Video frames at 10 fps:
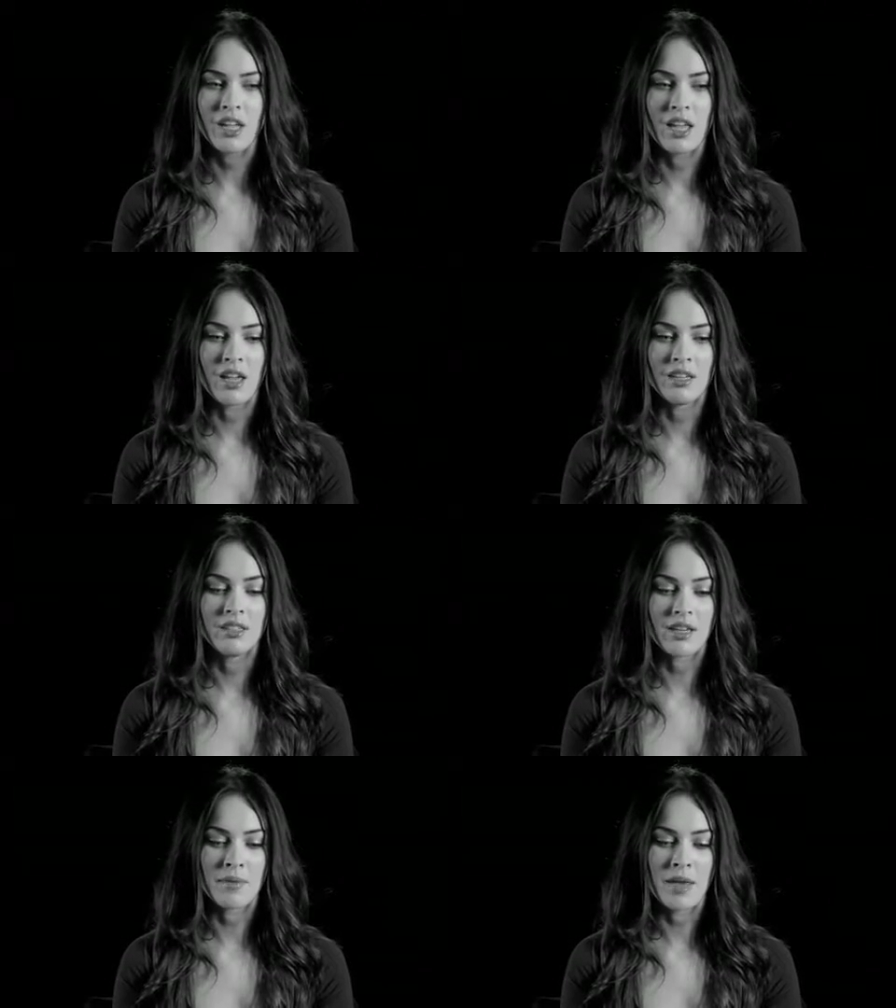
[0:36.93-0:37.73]

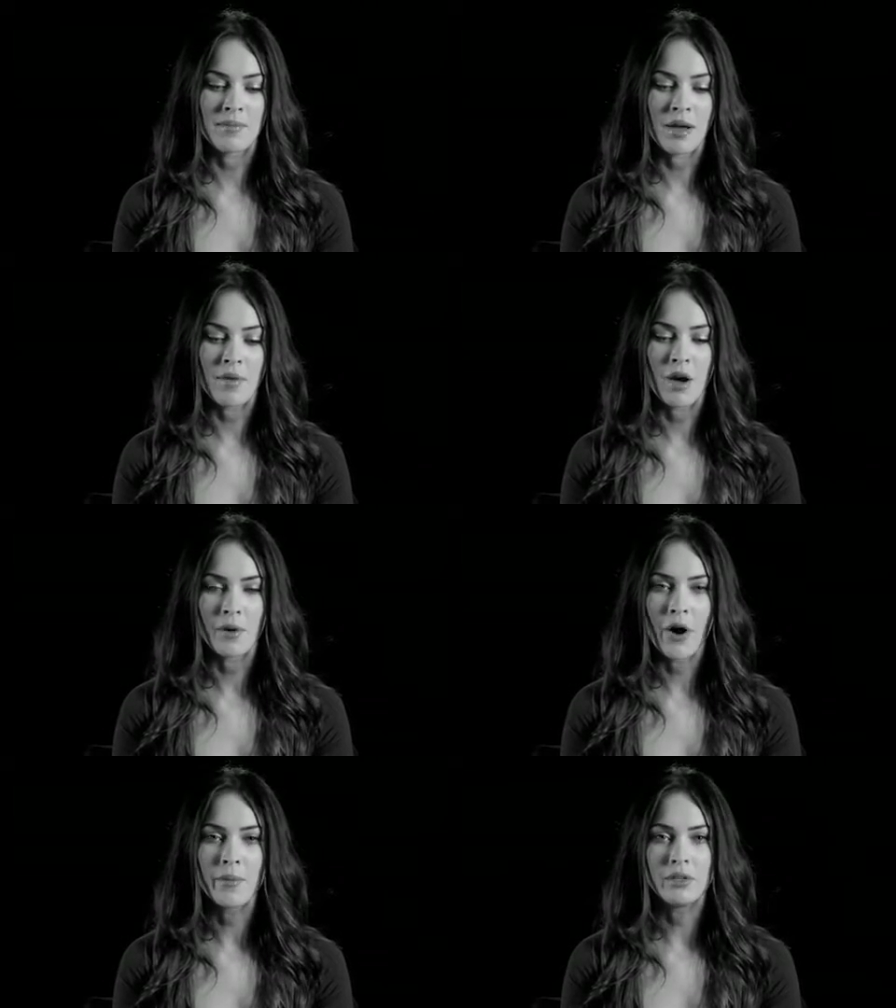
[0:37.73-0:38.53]
and I made my mom
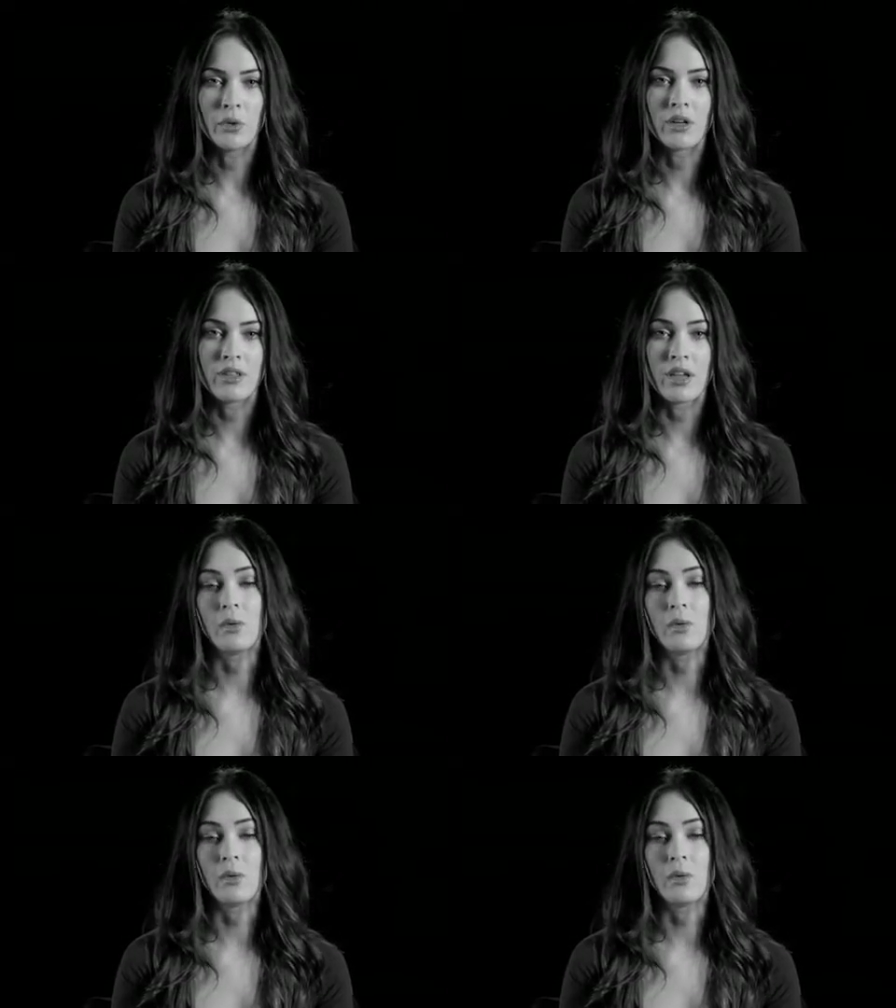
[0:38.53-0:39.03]
call me Dorothy.